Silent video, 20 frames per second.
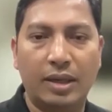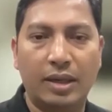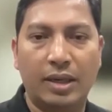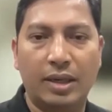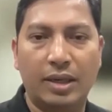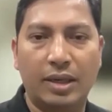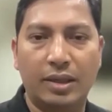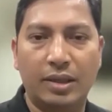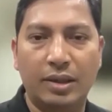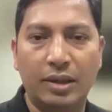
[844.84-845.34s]

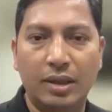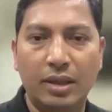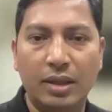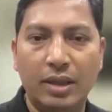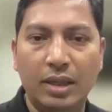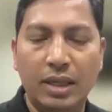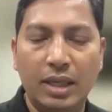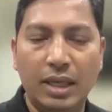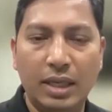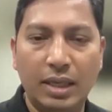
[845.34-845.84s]
and
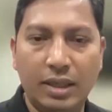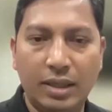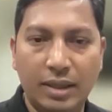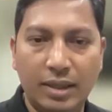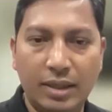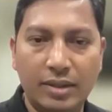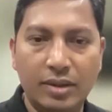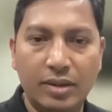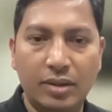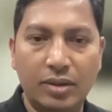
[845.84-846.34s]

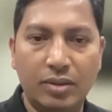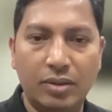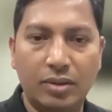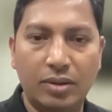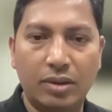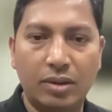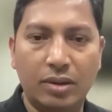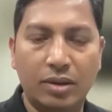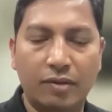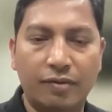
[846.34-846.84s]
increasing
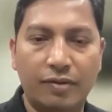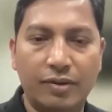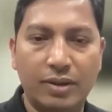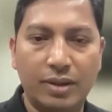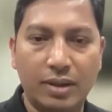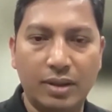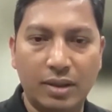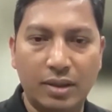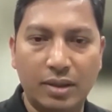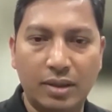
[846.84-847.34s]
your
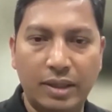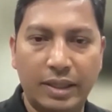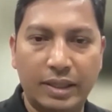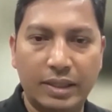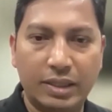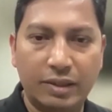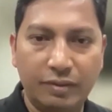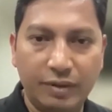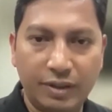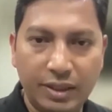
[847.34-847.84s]
physical
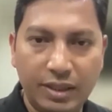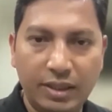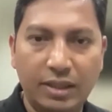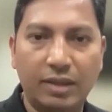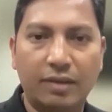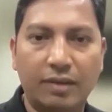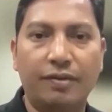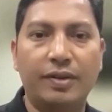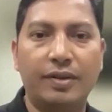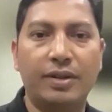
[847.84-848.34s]
activity
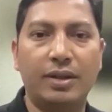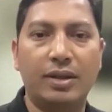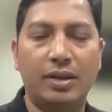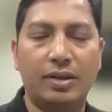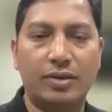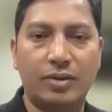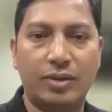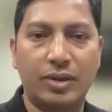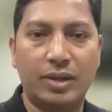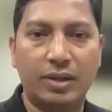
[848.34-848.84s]
and physical
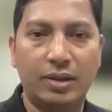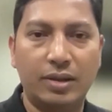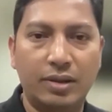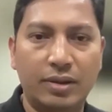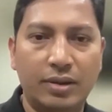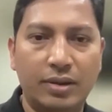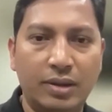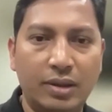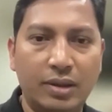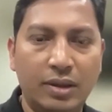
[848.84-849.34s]
strength,
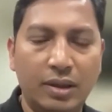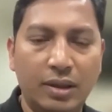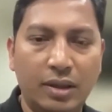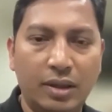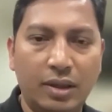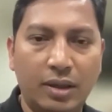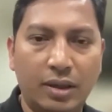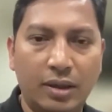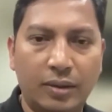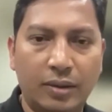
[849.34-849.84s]

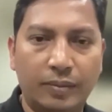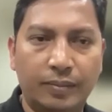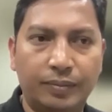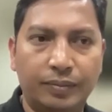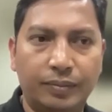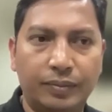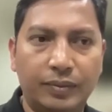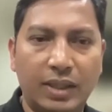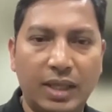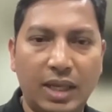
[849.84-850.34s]

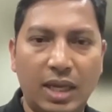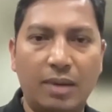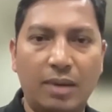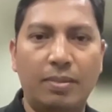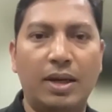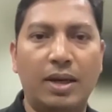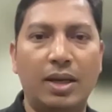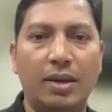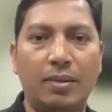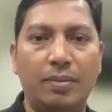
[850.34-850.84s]

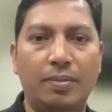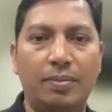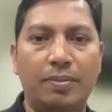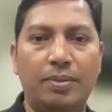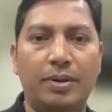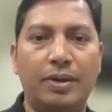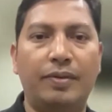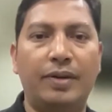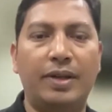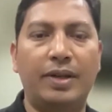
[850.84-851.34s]
thereby
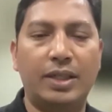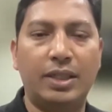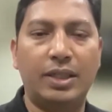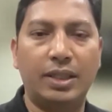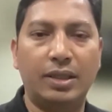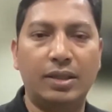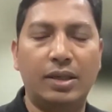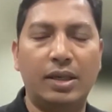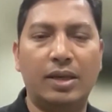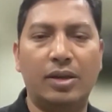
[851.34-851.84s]

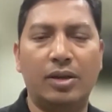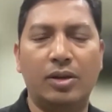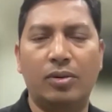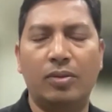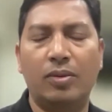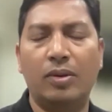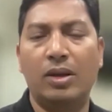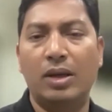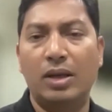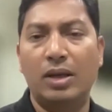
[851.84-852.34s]
preventing
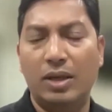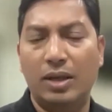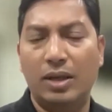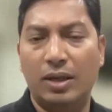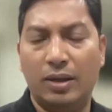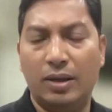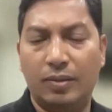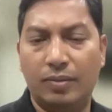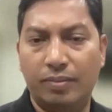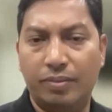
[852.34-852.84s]

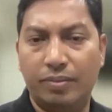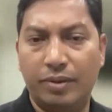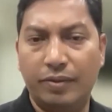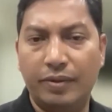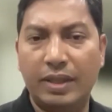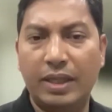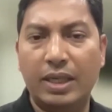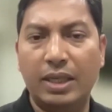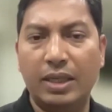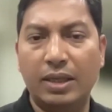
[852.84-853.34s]

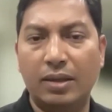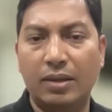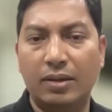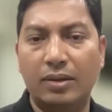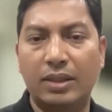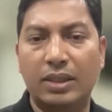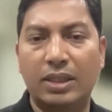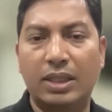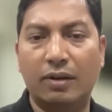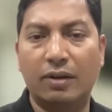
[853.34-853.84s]
preventing
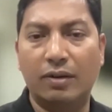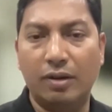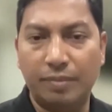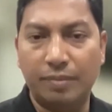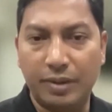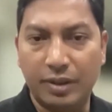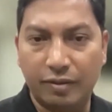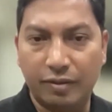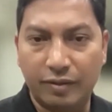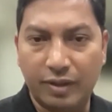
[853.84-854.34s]

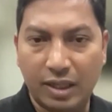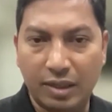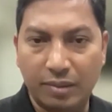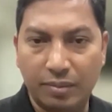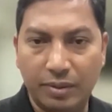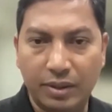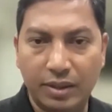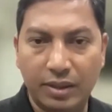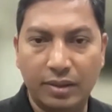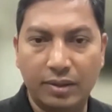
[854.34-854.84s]
development of
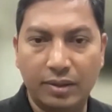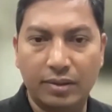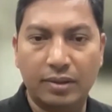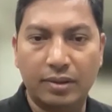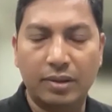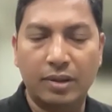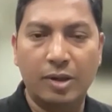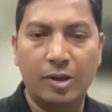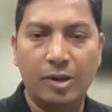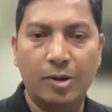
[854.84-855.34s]
diabetes.
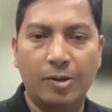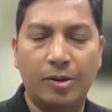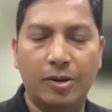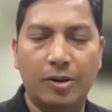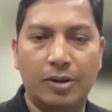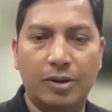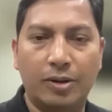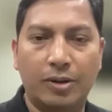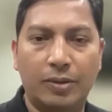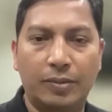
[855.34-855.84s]

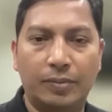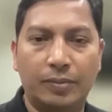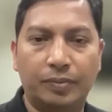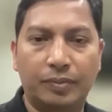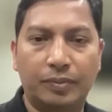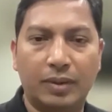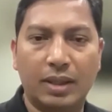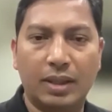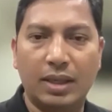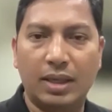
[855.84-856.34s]

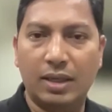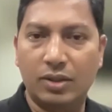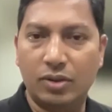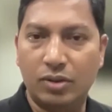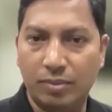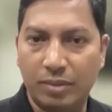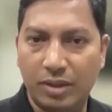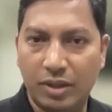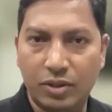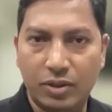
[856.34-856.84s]
As
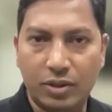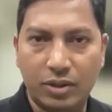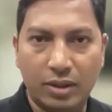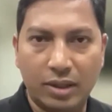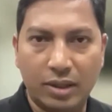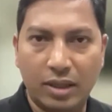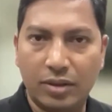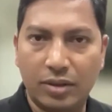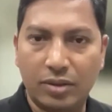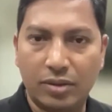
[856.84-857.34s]
you mentioned,
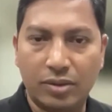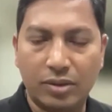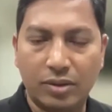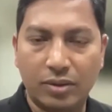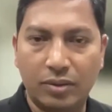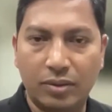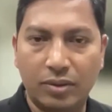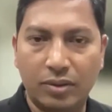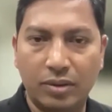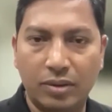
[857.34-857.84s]

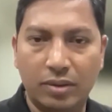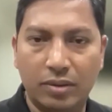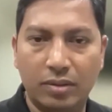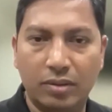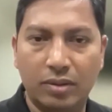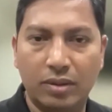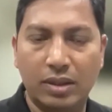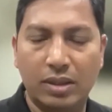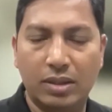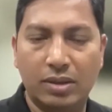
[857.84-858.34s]
ultrasound
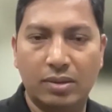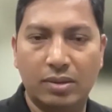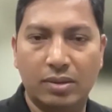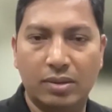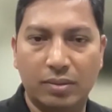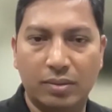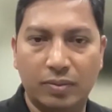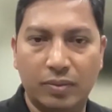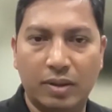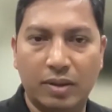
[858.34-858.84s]

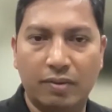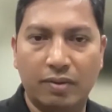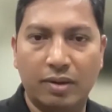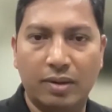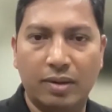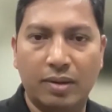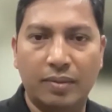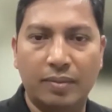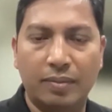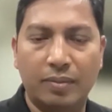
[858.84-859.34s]
is one of
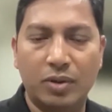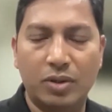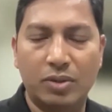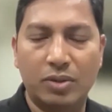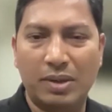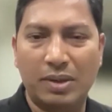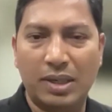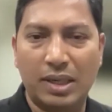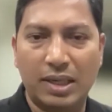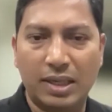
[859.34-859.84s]
the most
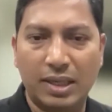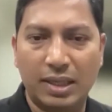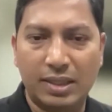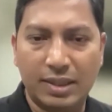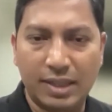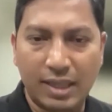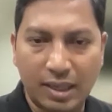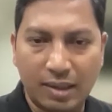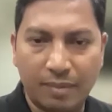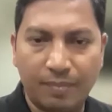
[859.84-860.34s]
benign
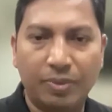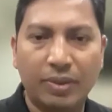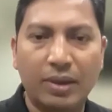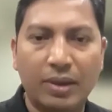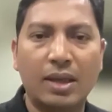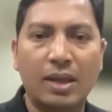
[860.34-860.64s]
exam.